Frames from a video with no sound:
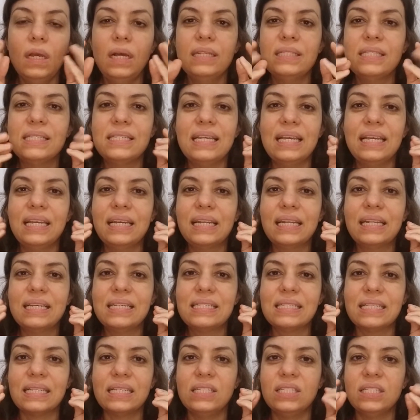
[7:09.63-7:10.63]
tingling
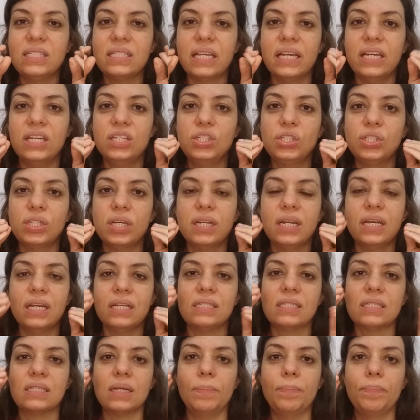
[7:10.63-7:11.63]
sensation,
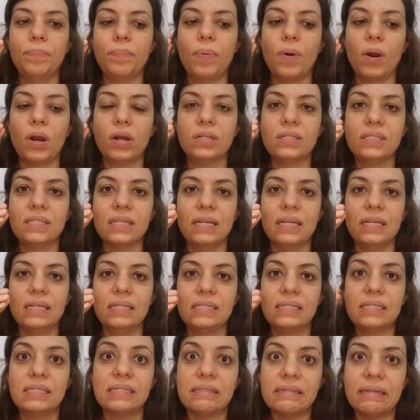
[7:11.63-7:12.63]
and some parts it
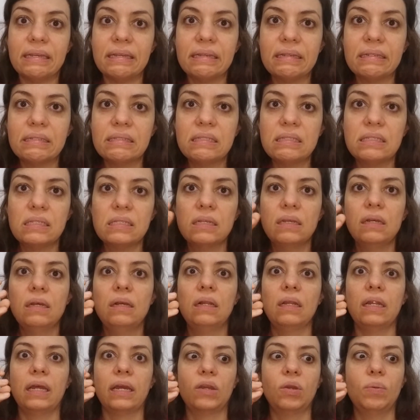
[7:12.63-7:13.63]
stings,
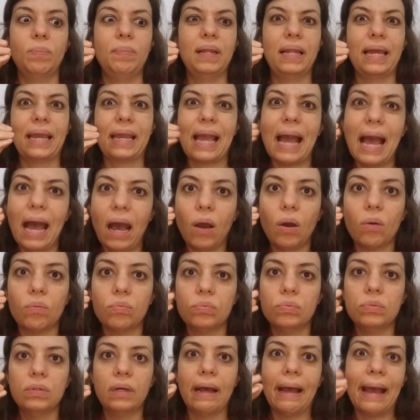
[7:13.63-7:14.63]
like you be like, ow,
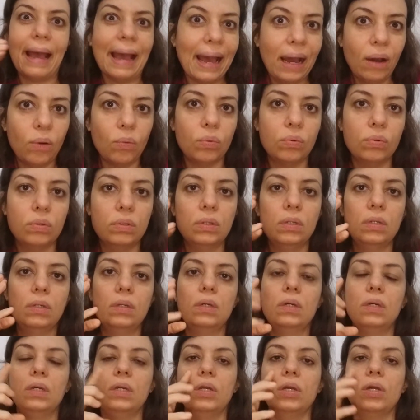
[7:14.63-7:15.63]
ow.
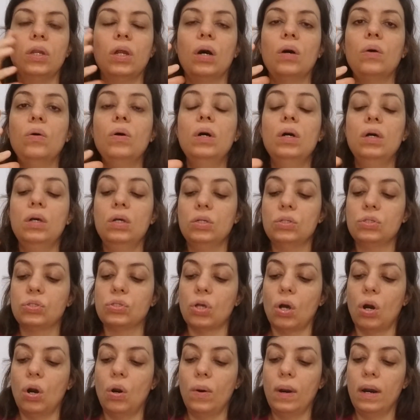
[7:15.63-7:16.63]

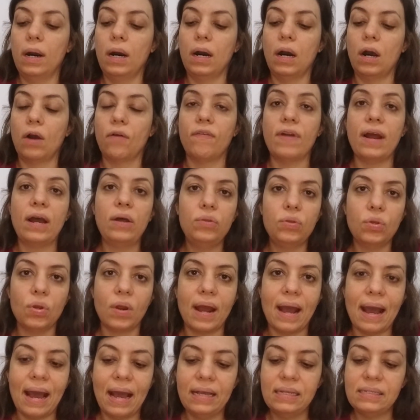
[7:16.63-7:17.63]
So around
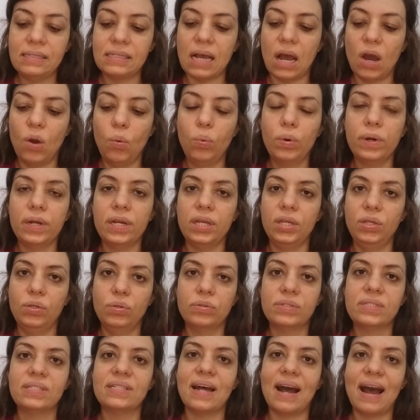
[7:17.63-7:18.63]
your eyes, I wouldn't
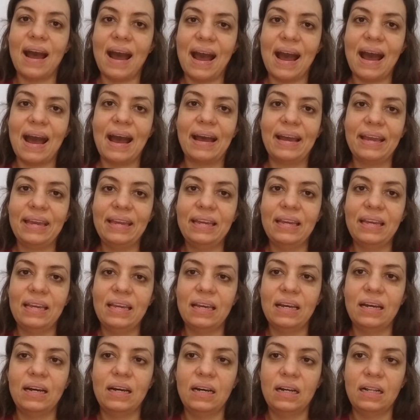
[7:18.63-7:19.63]
use the high
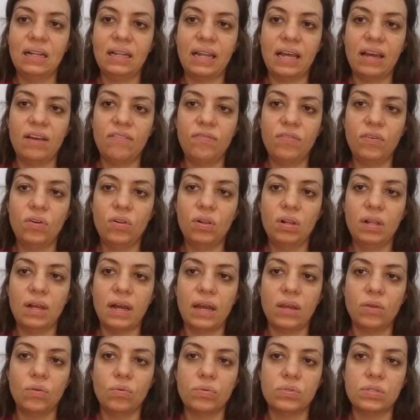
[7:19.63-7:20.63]
level.
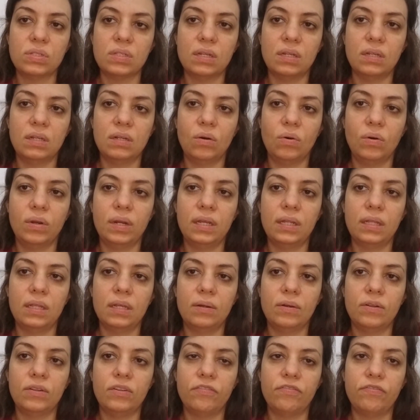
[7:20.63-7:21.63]
I use it only in
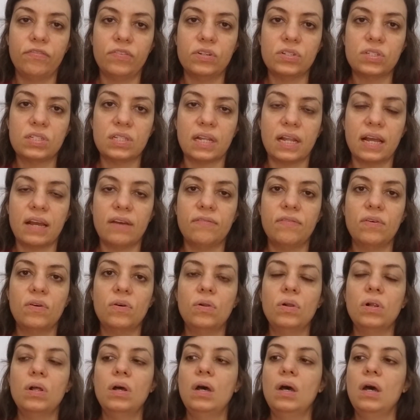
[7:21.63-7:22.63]
the first
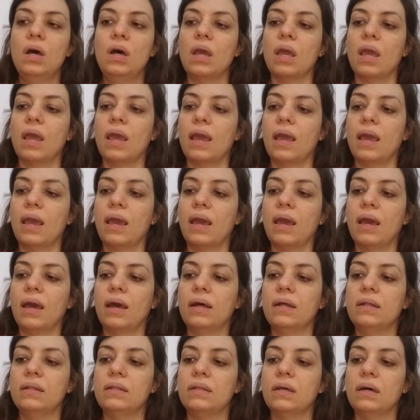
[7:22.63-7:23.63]
level.
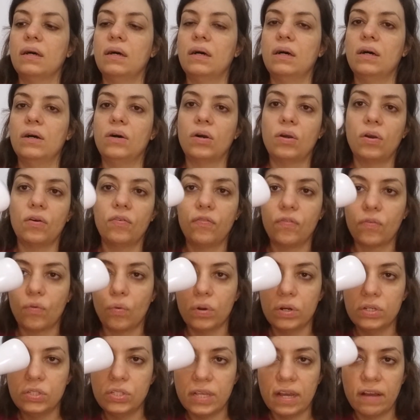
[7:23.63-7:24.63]
And of
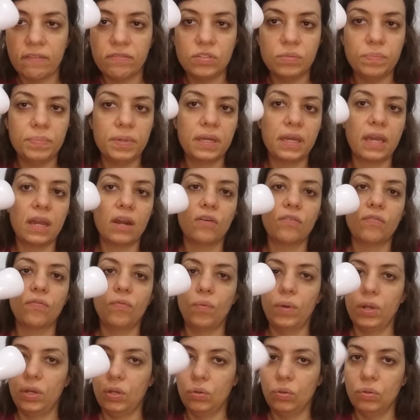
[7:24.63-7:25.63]
course, you have to be
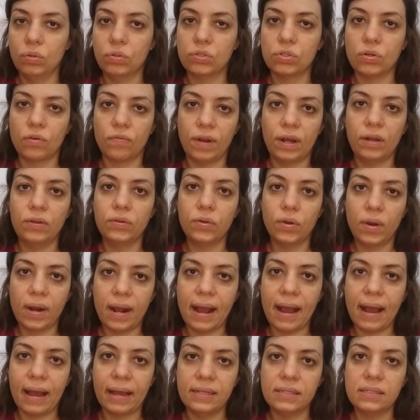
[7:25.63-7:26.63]
careful when you use around your
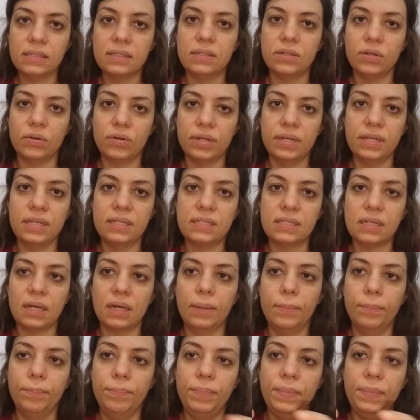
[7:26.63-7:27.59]
eyes. There is a